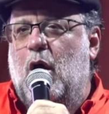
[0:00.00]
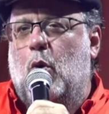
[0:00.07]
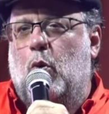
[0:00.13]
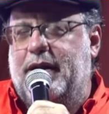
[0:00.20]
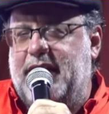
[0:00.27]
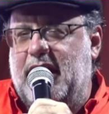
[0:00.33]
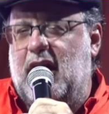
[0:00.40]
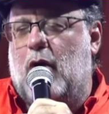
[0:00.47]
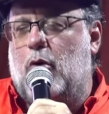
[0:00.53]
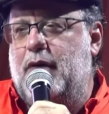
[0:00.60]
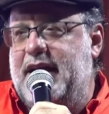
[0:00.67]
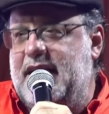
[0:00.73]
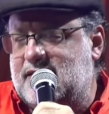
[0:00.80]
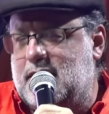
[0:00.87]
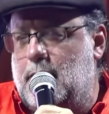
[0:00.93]
within a
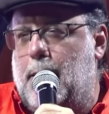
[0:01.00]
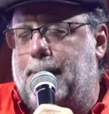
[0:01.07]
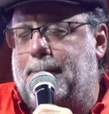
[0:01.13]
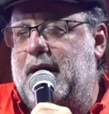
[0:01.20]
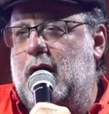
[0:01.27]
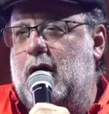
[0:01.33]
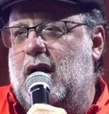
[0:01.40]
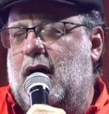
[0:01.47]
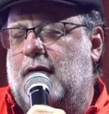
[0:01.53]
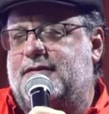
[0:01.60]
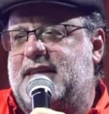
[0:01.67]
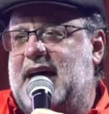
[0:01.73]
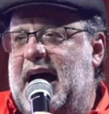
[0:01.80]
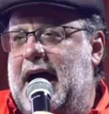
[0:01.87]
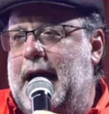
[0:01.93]
reasonable period of
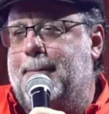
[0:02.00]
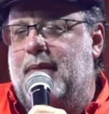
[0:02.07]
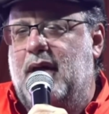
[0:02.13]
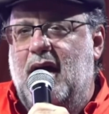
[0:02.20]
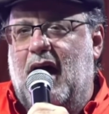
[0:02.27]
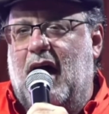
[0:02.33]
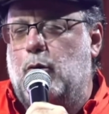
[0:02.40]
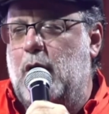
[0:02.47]
time. And we